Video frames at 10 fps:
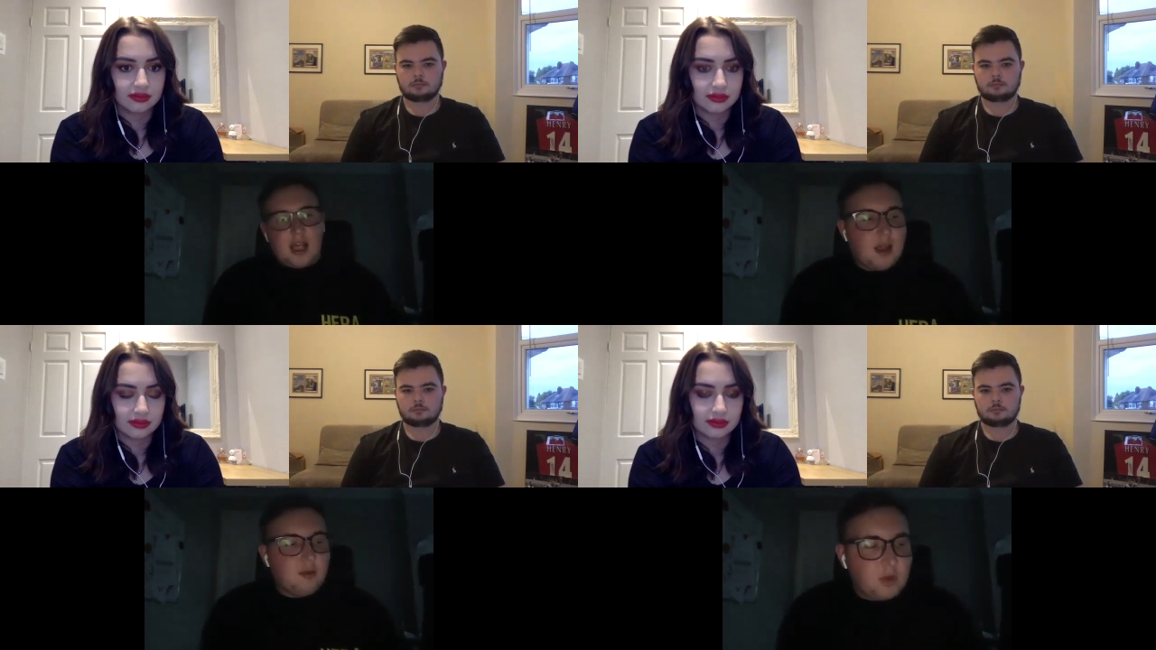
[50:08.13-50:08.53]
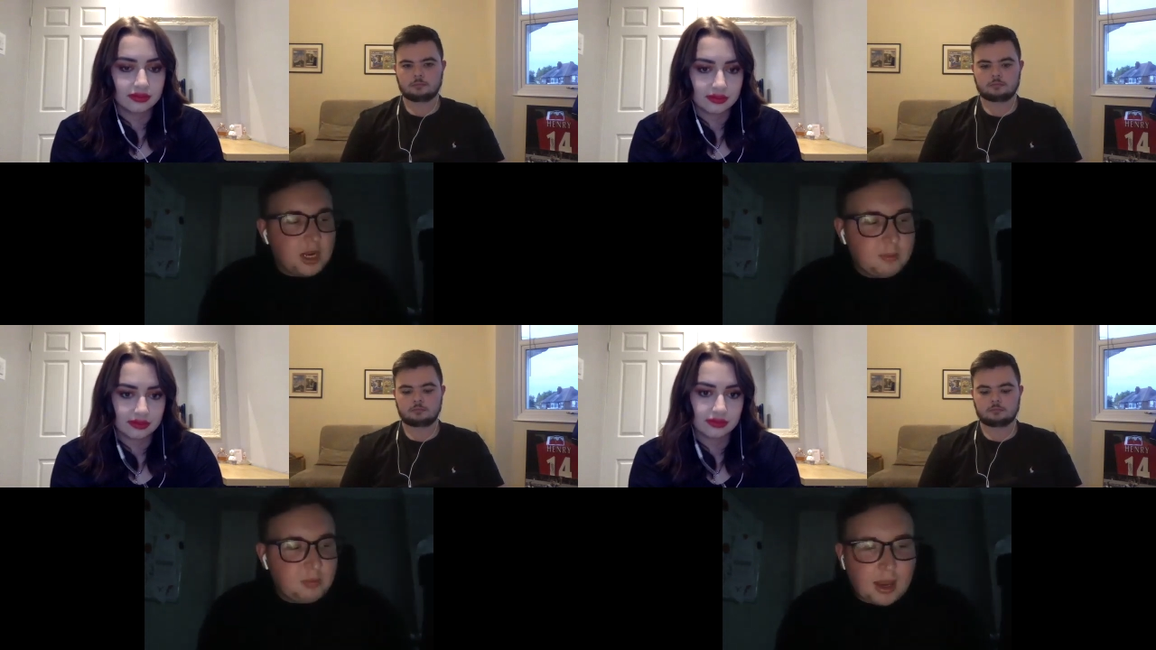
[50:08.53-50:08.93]
Speaker 1: really
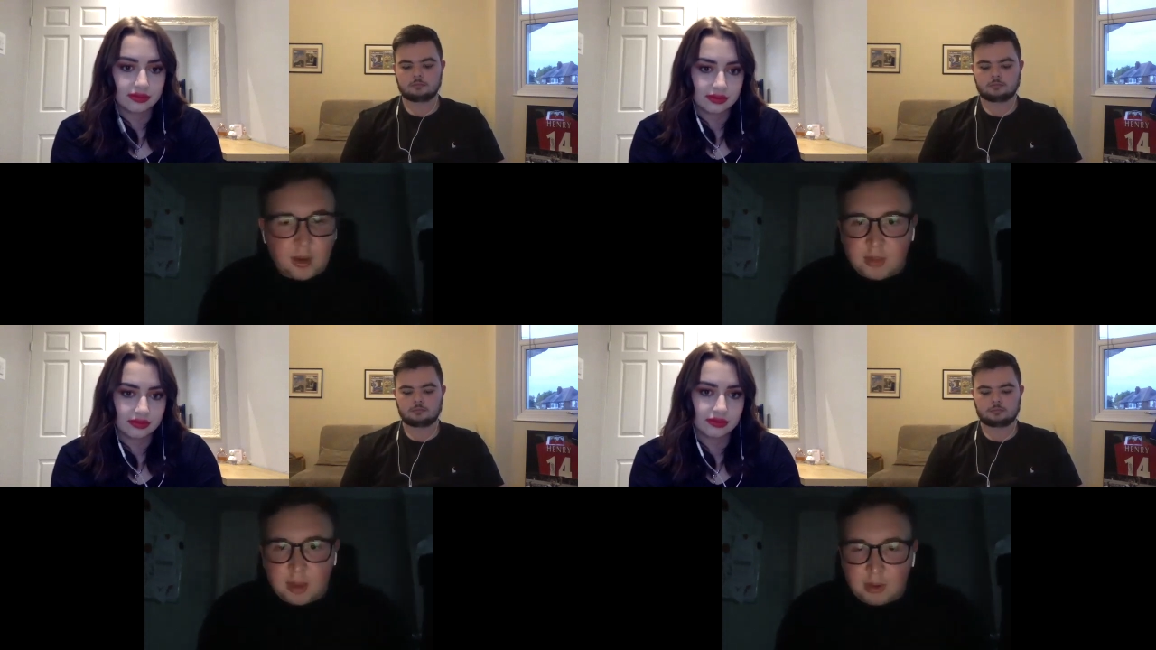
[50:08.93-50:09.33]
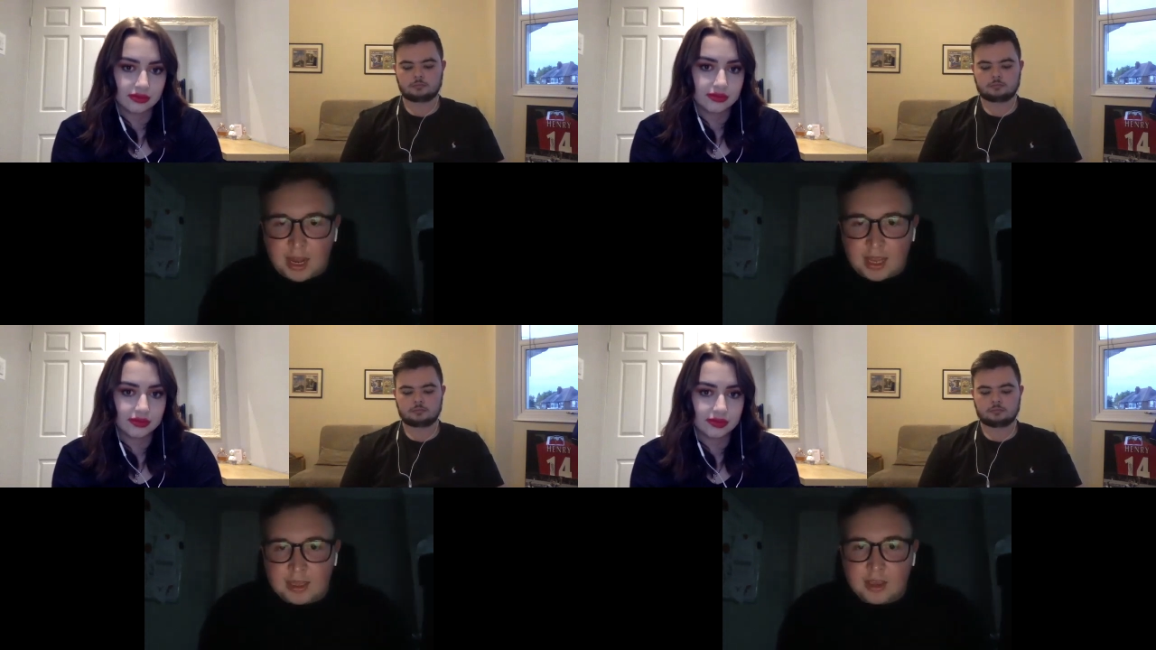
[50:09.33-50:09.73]
break up that
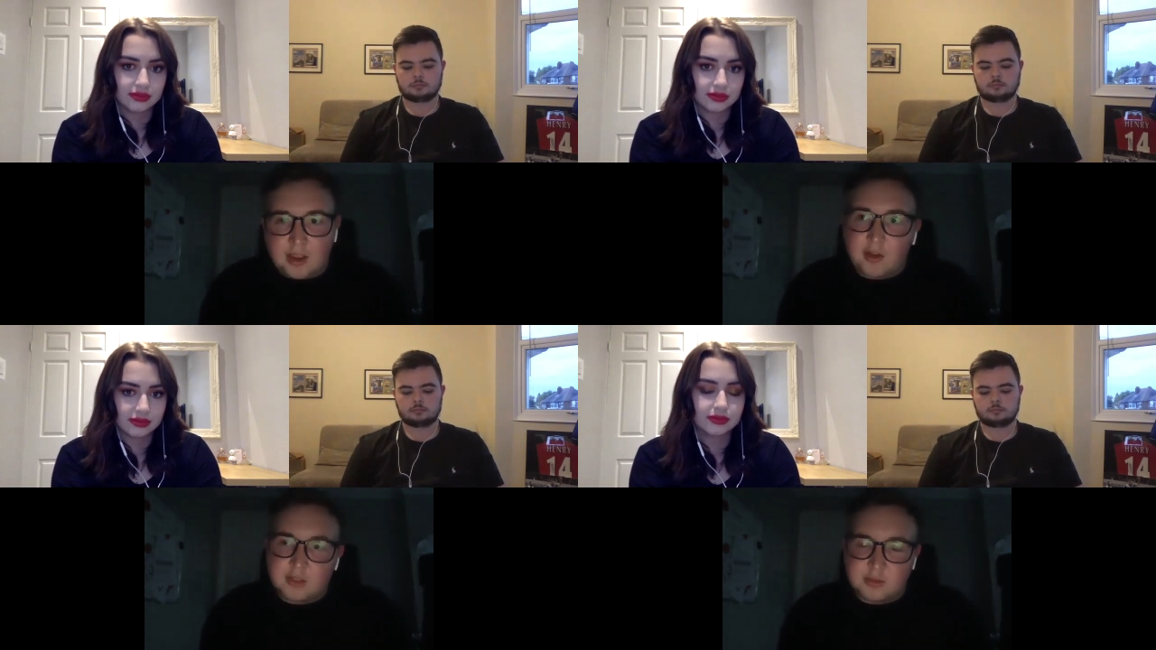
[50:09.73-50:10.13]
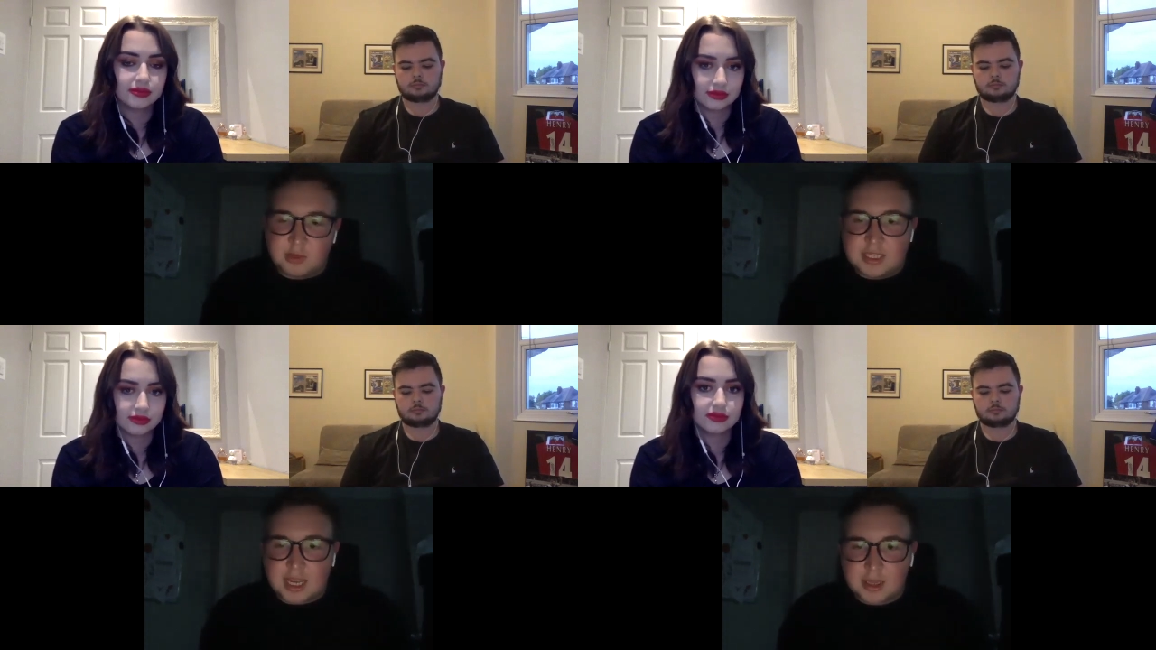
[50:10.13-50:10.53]
play from the
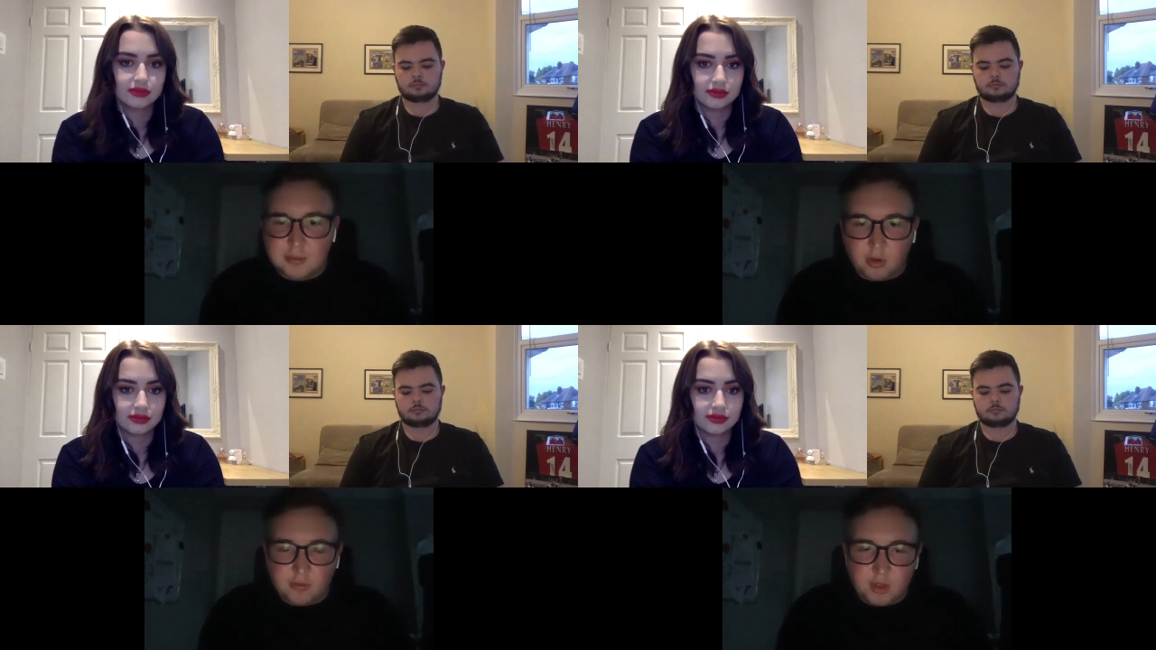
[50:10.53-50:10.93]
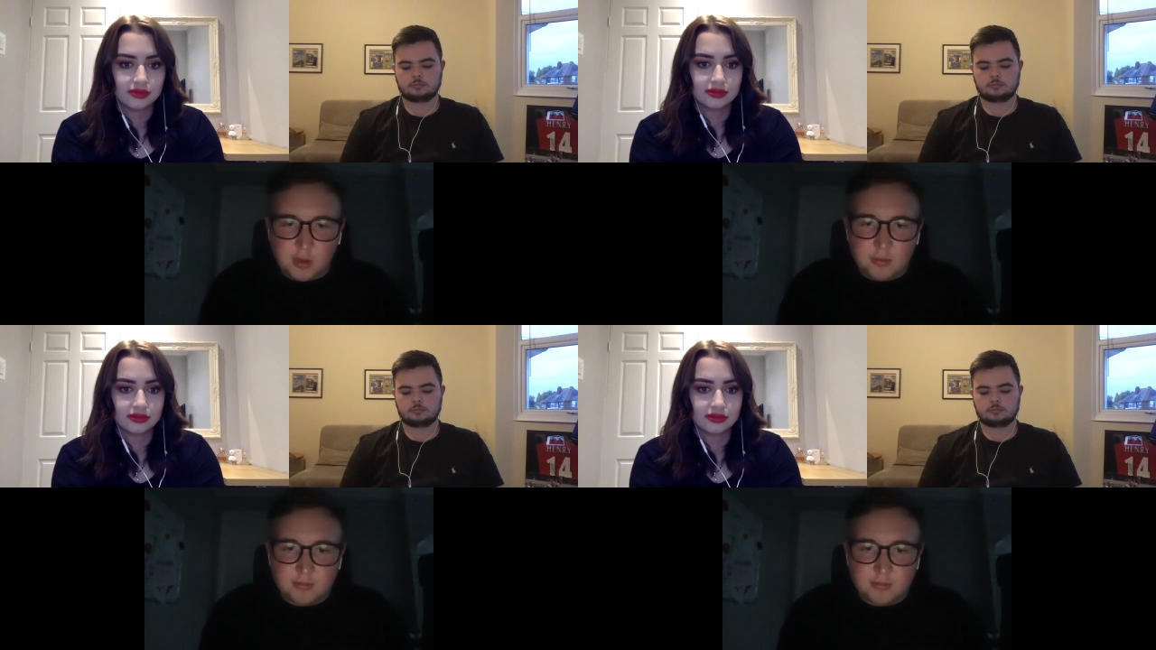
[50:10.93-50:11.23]
attacking point of view.